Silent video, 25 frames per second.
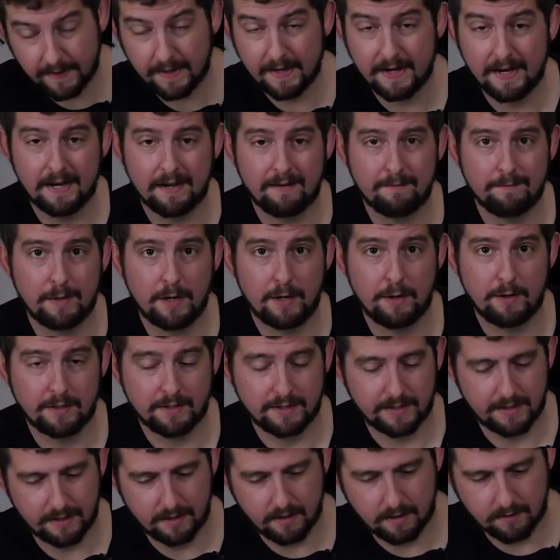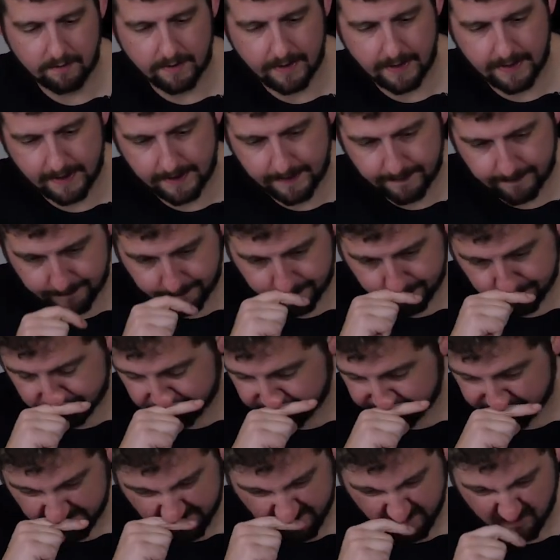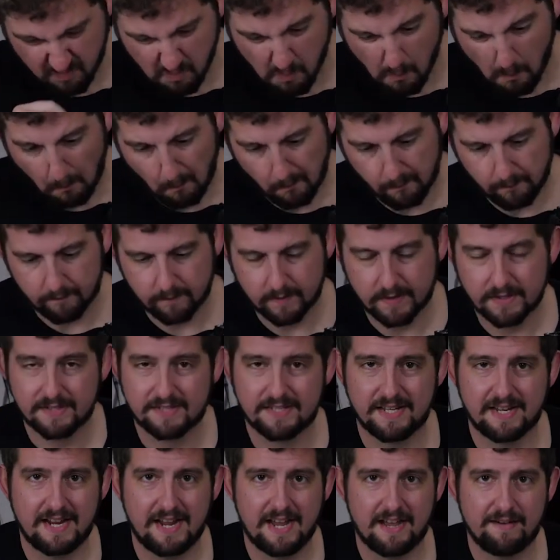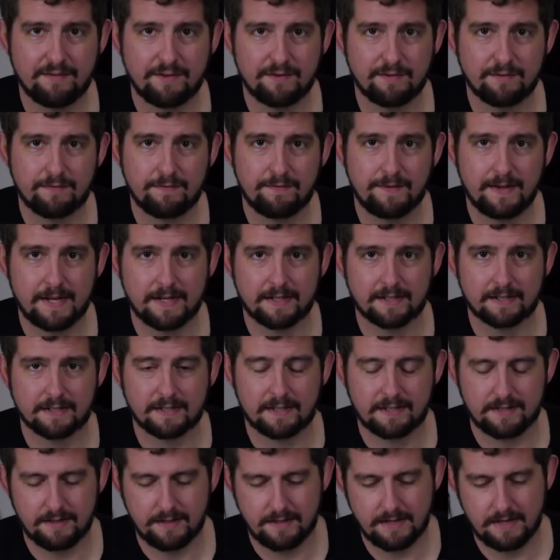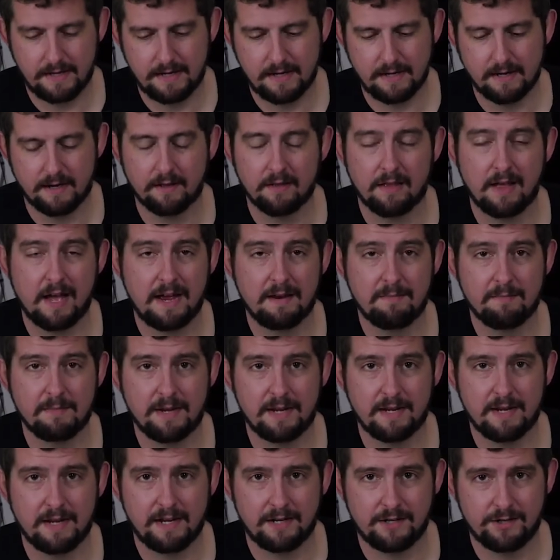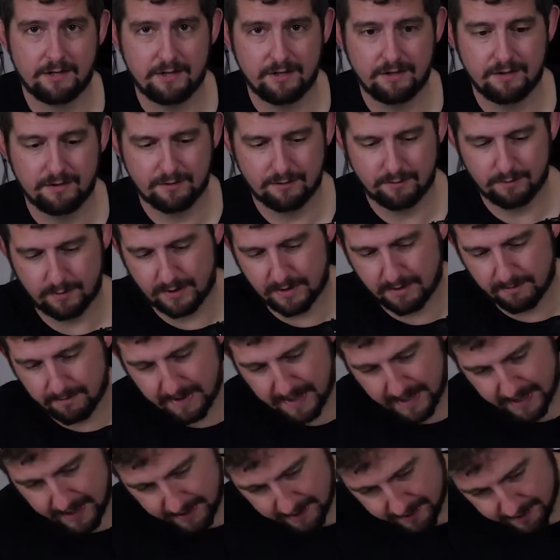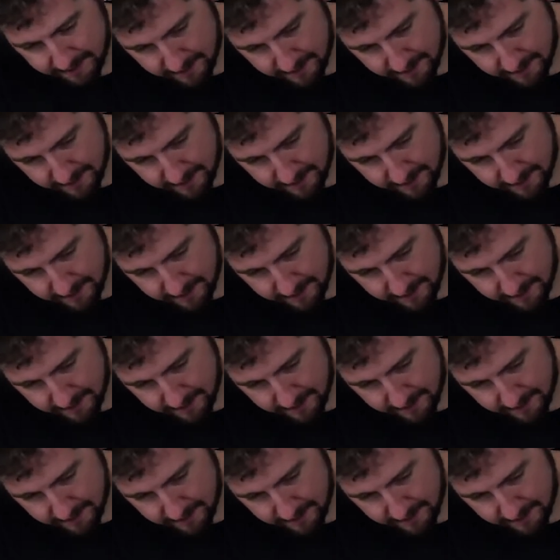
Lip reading: thing I'm noticing already is they haven't fixed the alignment issues with the bed.